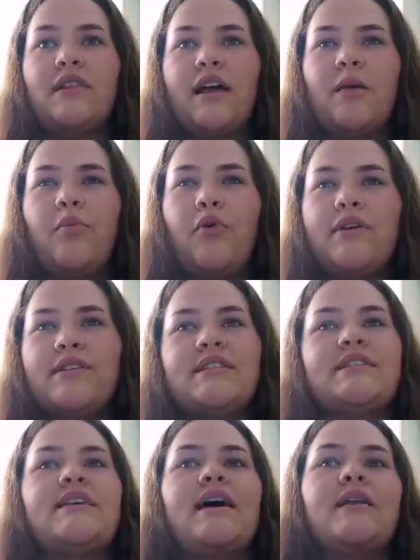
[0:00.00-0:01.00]
like a
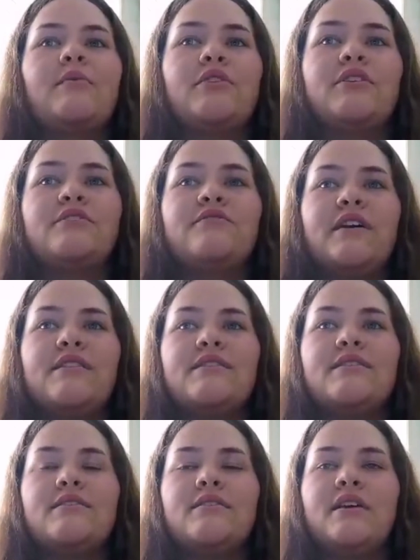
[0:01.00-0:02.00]
poisonous animal in
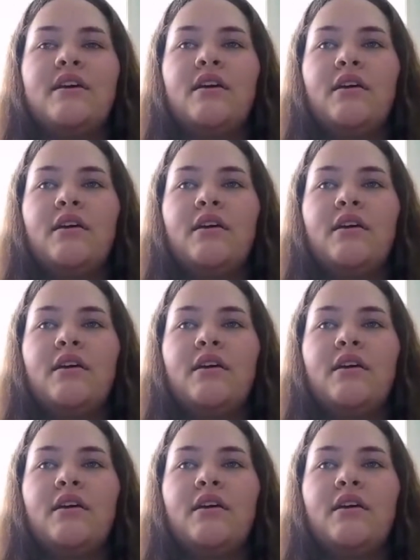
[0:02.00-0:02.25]
defense.